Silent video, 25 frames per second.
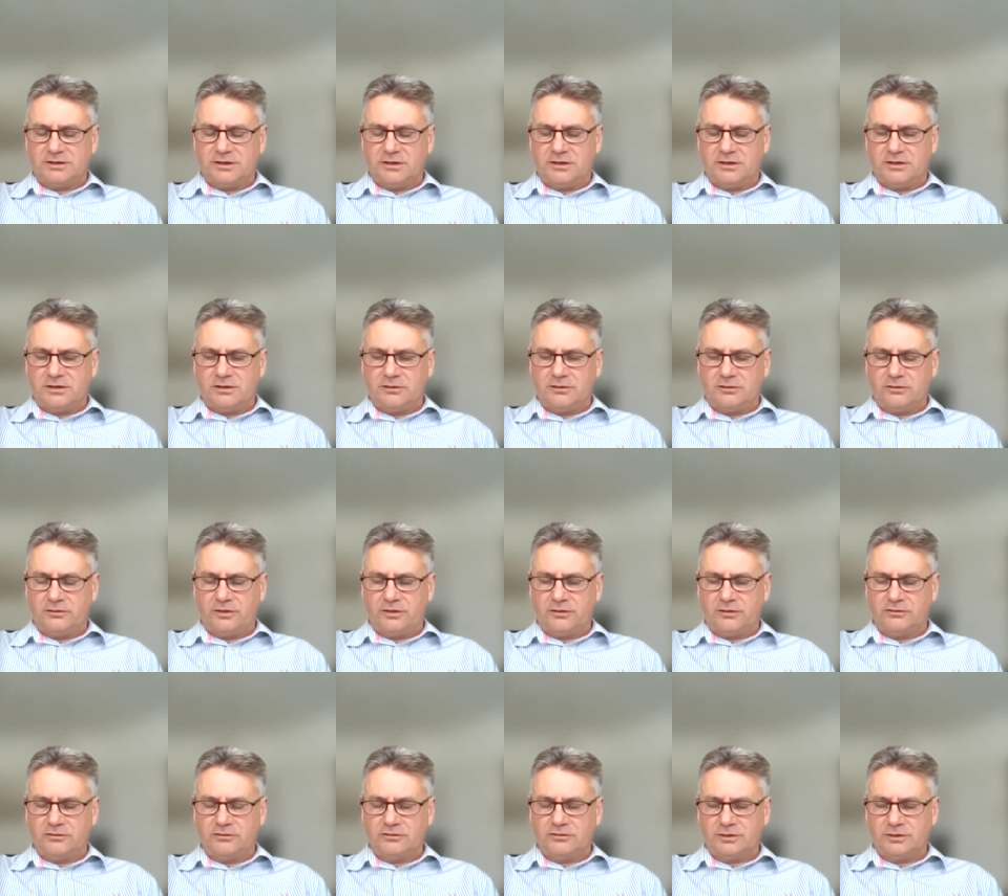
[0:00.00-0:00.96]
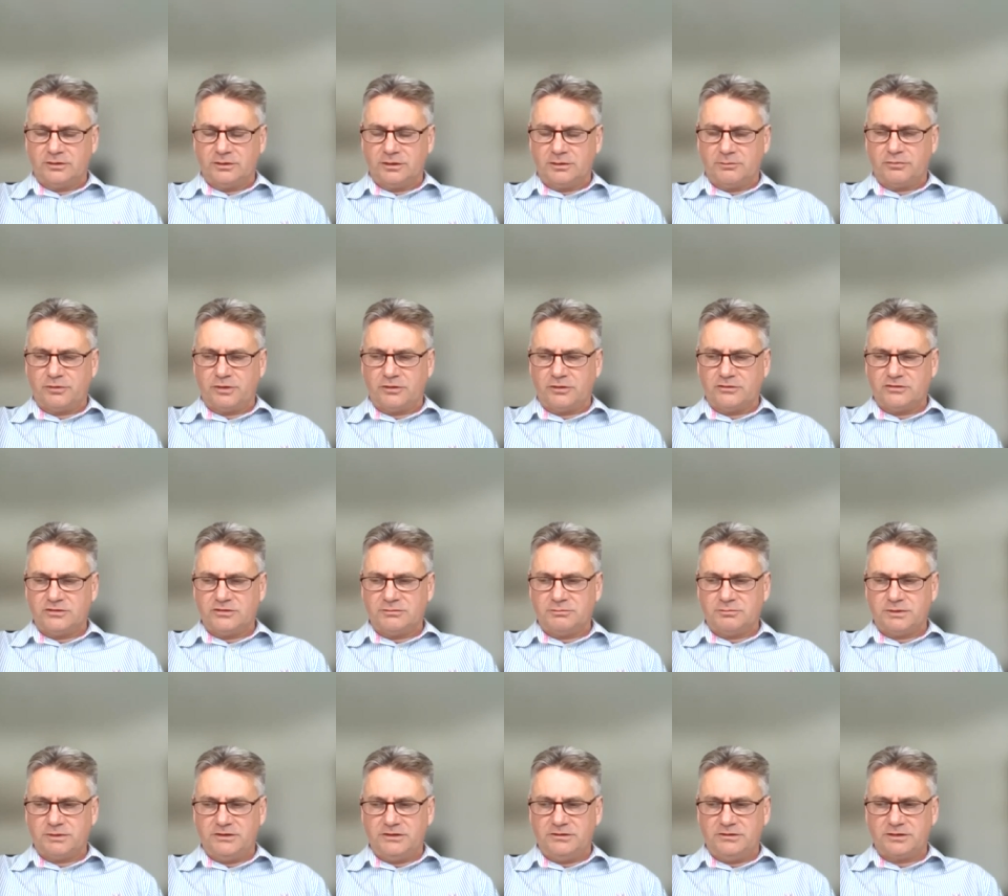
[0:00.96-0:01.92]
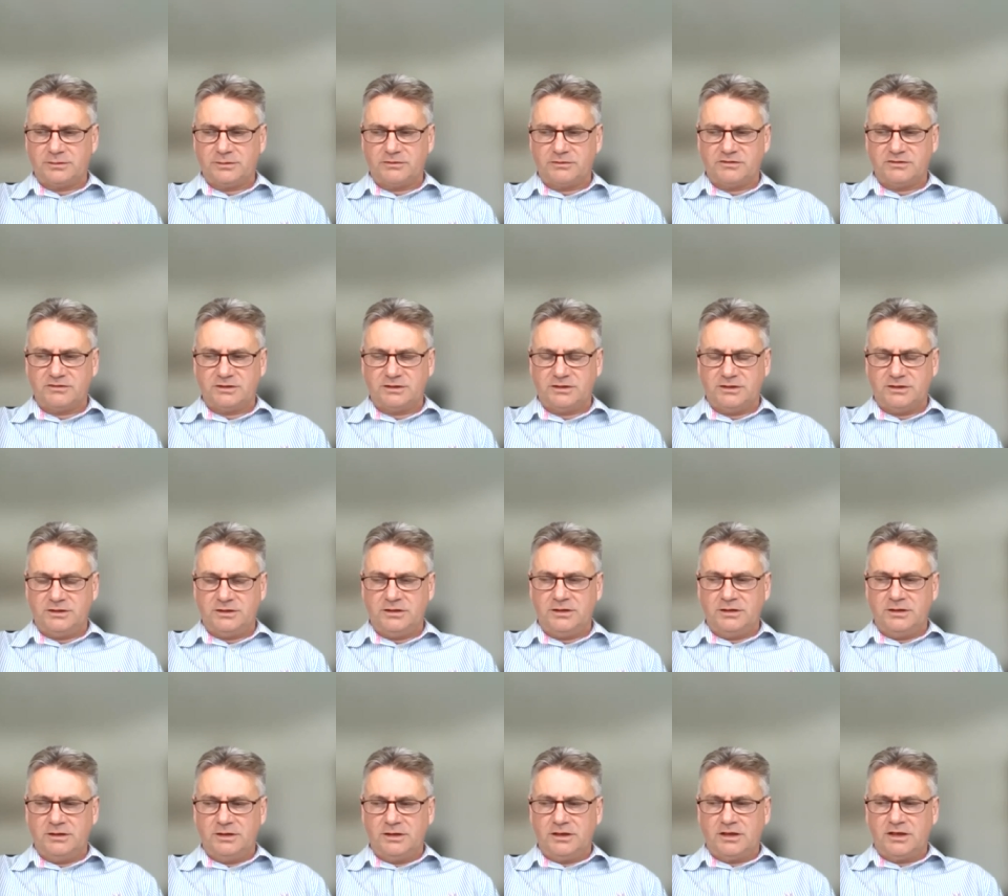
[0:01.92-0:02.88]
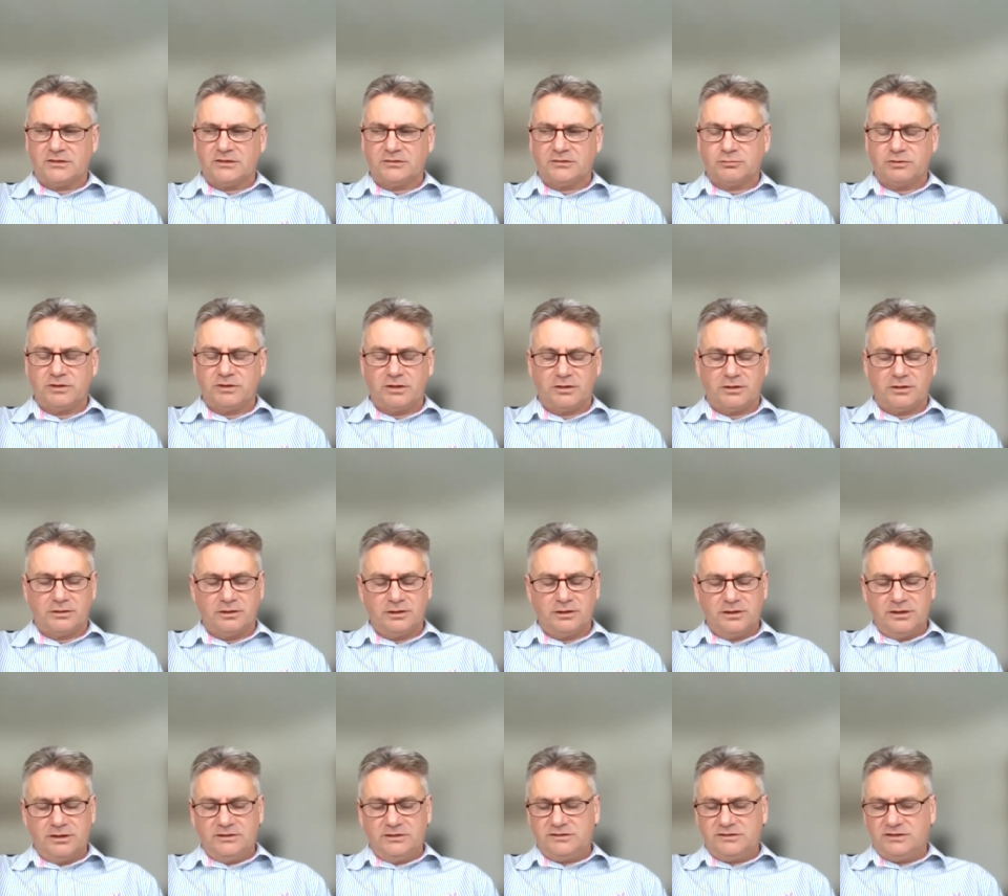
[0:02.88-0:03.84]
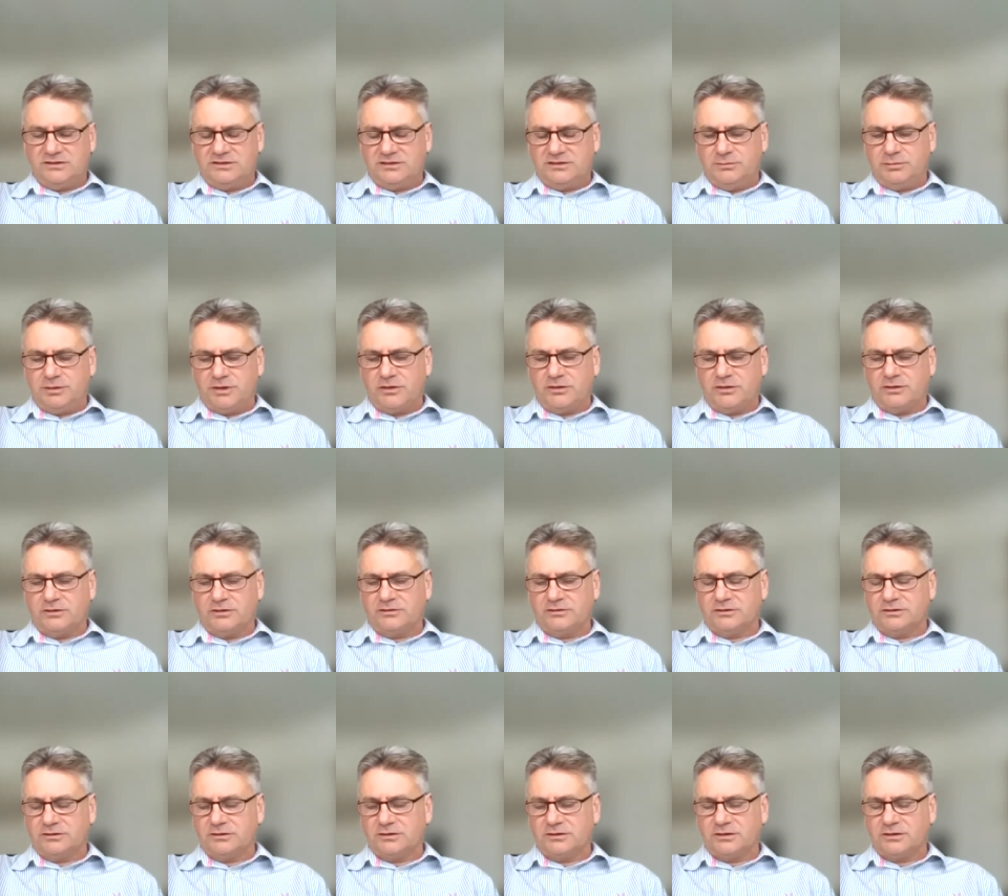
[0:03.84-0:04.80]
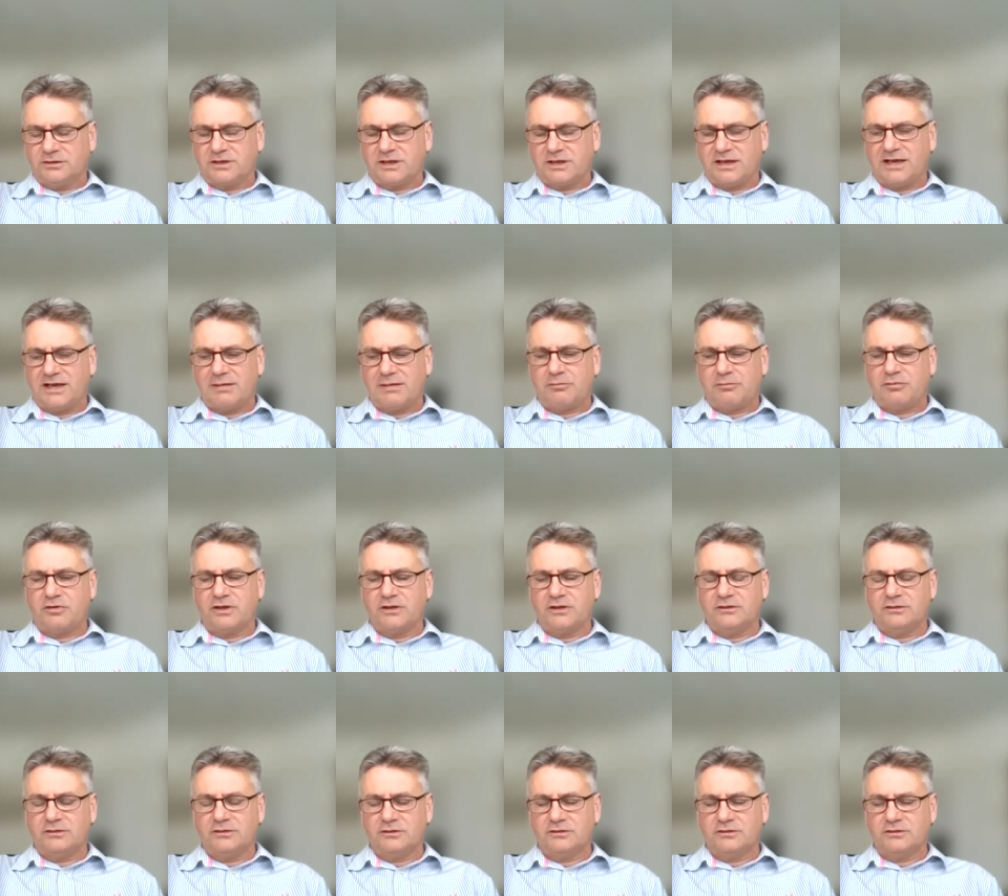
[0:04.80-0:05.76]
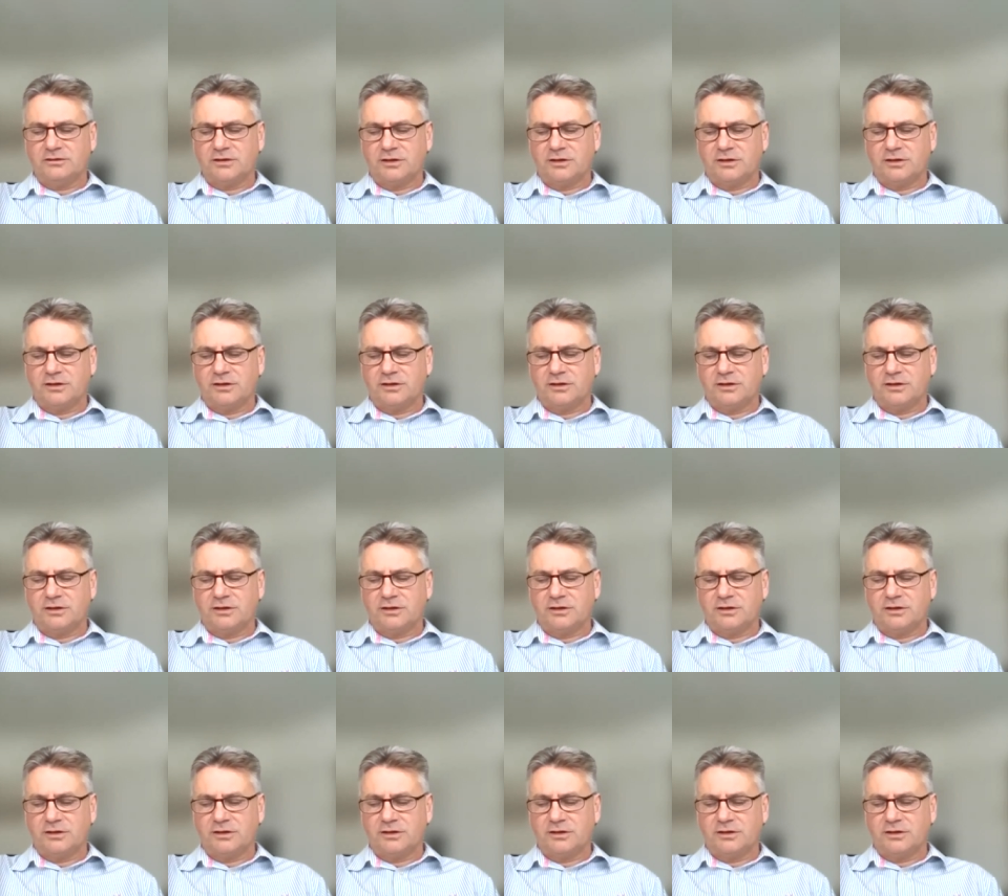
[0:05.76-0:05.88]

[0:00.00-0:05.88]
uh, or those uh, approaches, please come and see us with our city partners and collaborators.